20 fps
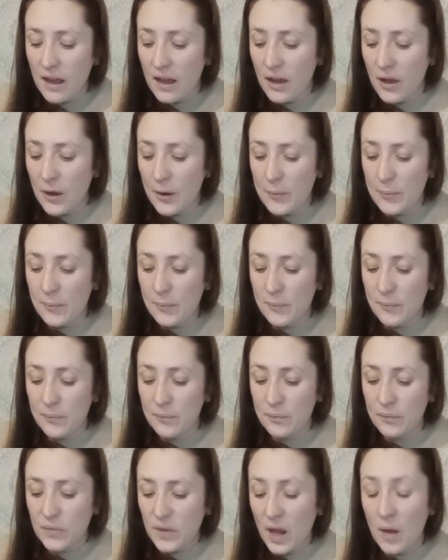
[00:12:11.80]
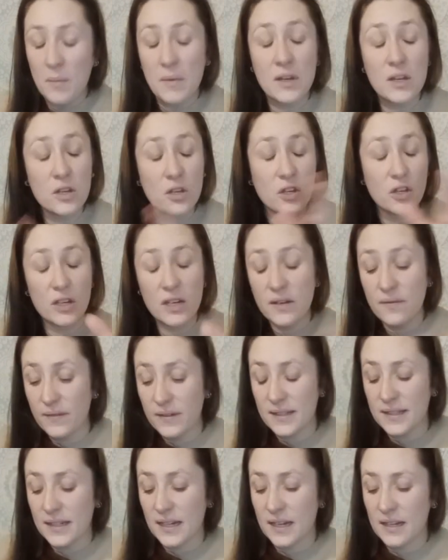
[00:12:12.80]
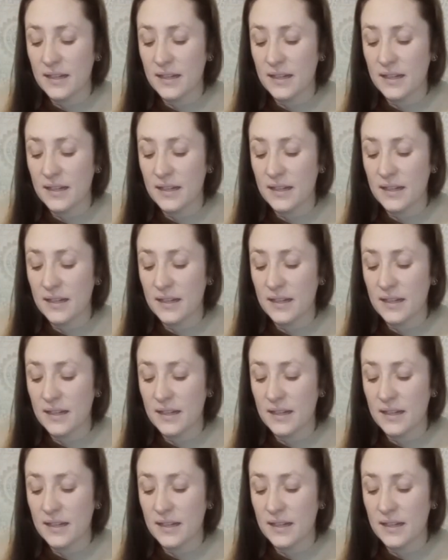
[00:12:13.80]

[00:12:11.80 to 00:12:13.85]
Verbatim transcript: um, I mean, you could even see